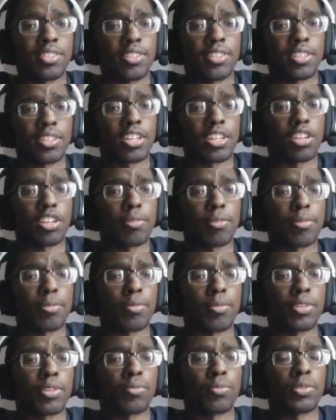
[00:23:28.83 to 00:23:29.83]
It kind of reminds
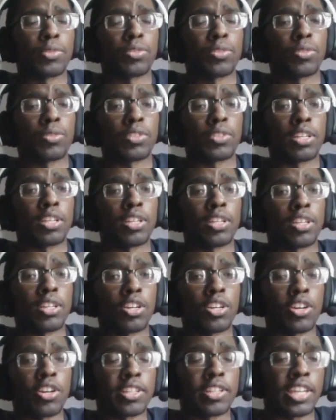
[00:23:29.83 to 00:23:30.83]
me of one of those
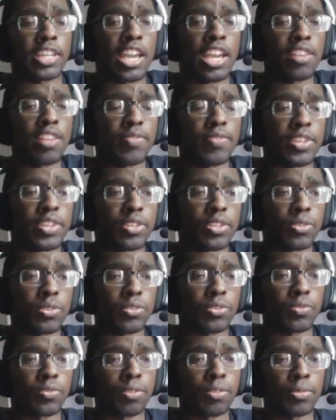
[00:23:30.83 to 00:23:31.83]
arcade vehicles
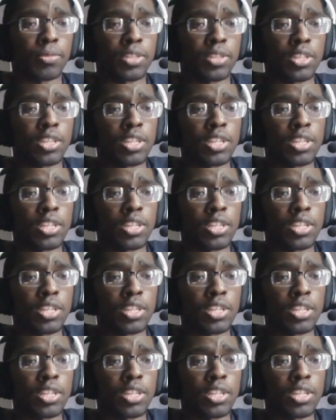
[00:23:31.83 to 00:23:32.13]
from